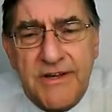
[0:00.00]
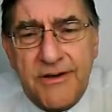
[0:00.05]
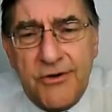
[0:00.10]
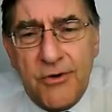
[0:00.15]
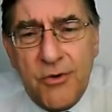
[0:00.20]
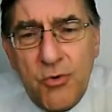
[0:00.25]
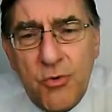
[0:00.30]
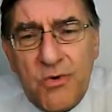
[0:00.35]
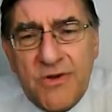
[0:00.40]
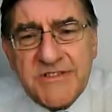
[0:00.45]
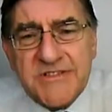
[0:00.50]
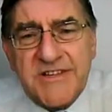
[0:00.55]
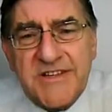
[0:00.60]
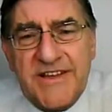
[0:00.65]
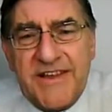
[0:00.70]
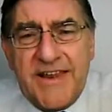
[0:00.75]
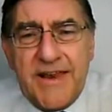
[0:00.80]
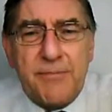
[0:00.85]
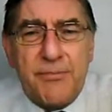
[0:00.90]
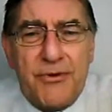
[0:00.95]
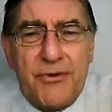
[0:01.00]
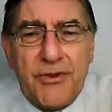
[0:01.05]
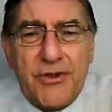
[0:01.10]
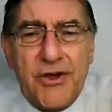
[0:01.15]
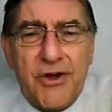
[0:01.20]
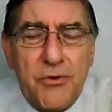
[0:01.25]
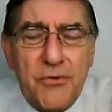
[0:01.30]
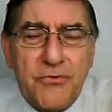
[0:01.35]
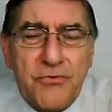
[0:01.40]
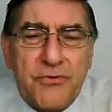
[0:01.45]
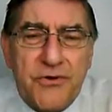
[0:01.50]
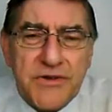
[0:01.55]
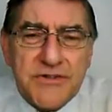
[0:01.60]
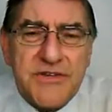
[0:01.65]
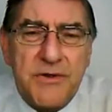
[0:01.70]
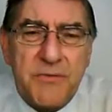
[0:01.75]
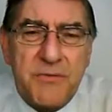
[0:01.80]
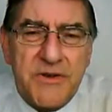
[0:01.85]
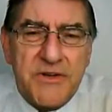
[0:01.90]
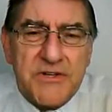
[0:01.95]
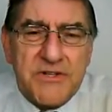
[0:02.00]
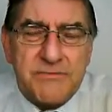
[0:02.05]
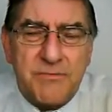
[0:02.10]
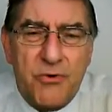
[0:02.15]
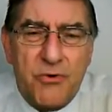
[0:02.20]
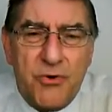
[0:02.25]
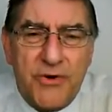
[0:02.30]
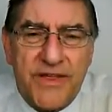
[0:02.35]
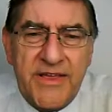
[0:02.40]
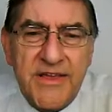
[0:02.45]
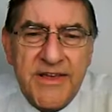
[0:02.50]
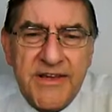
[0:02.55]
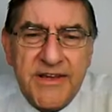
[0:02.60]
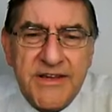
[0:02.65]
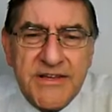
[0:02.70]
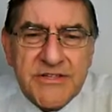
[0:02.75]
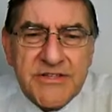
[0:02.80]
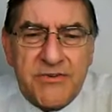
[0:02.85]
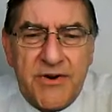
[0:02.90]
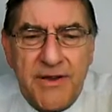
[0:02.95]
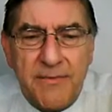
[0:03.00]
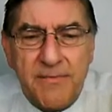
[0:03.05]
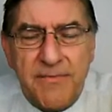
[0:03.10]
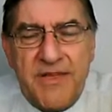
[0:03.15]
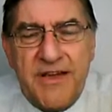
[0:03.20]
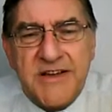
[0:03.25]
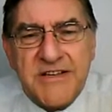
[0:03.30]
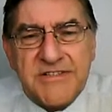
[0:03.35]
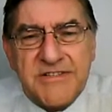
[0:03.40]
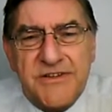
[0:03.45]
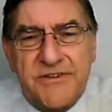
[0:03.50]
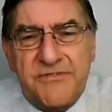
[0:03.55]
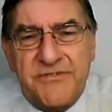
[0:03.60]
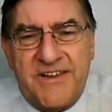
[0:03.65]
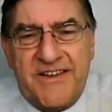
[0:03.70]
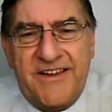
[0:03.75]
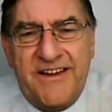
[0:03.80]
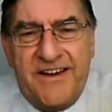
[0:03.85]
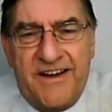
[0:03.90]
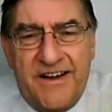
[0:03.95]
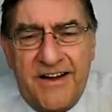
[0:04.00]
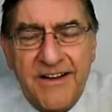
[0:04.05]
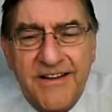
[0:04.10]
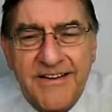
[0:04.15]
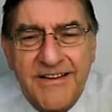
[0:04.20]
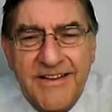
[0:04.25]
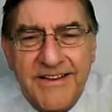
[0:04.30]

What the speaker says: who wants to get up on a cold frosty winter's morning, scrape the ice off the car,